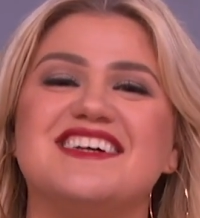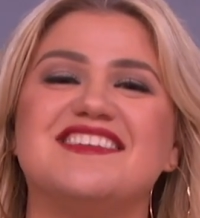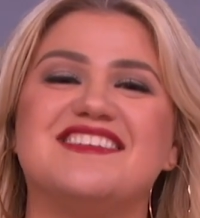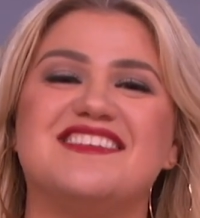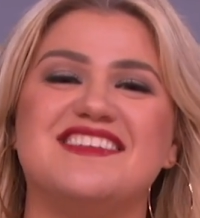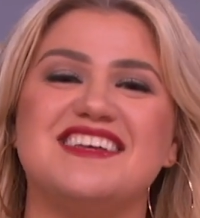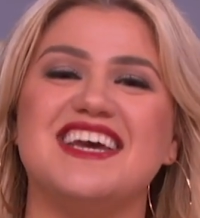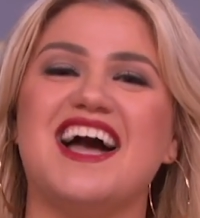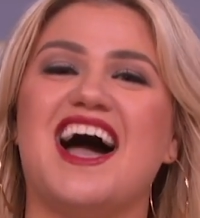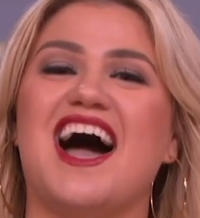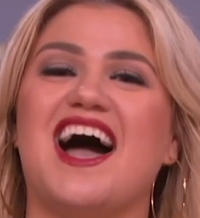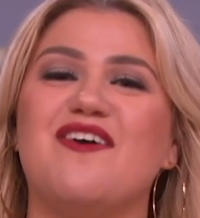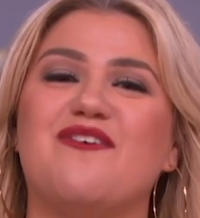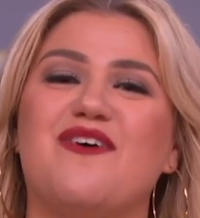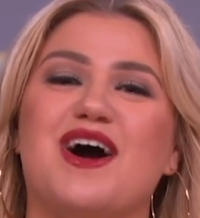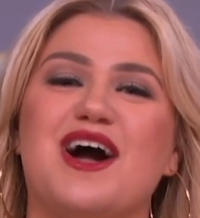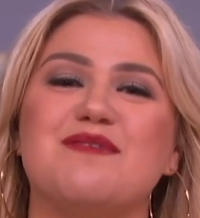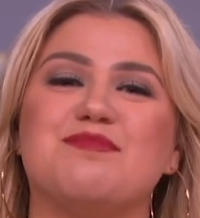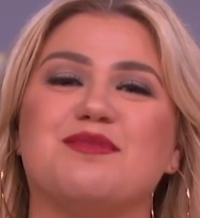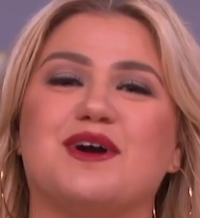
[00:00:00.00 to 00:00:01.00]

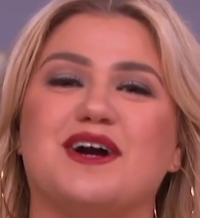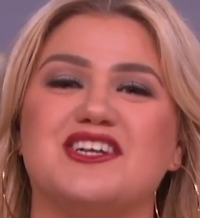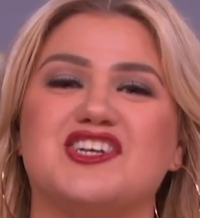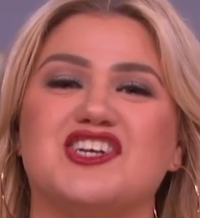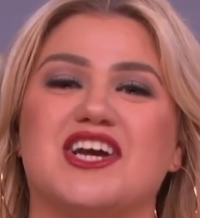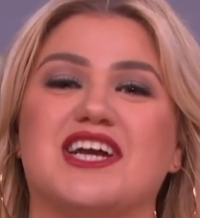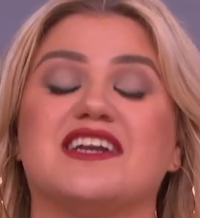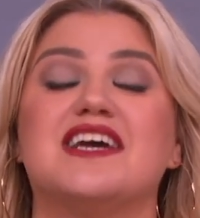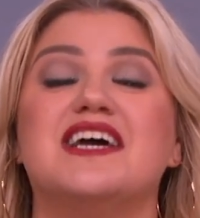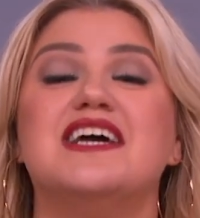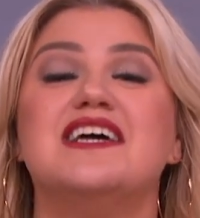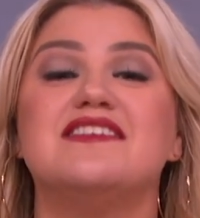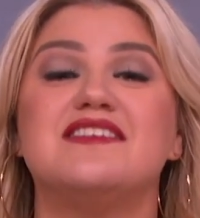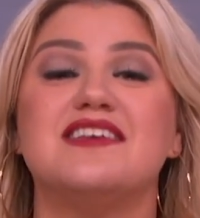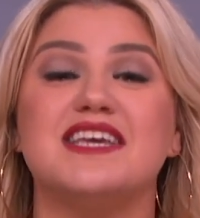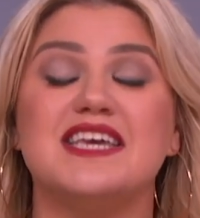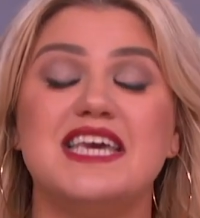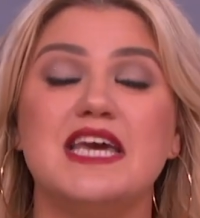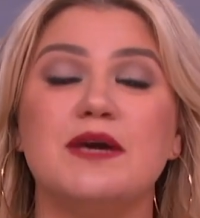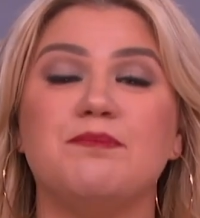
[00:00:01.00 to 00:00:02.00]
DIY project to
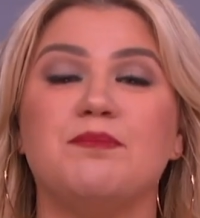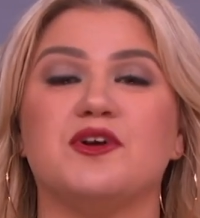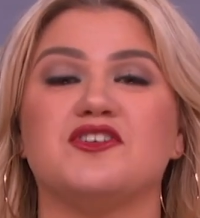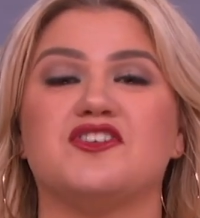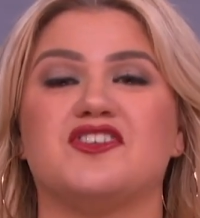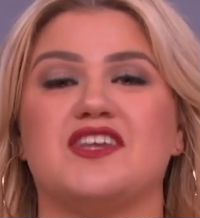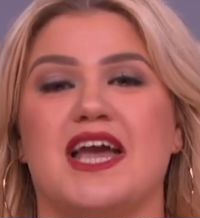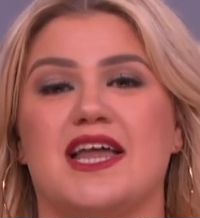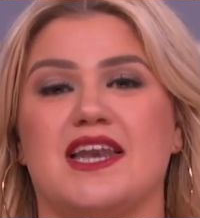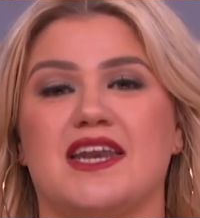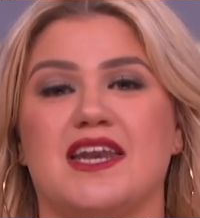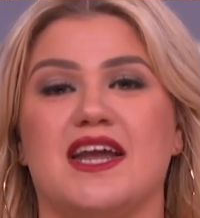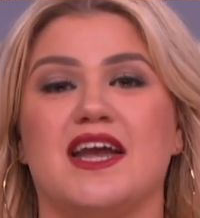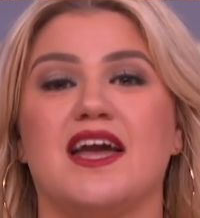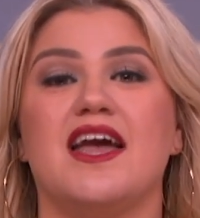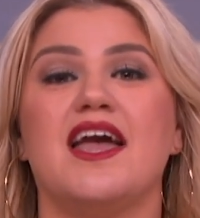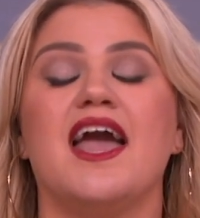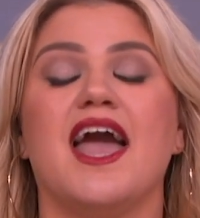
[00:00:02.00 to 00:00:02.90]
keep your sanity,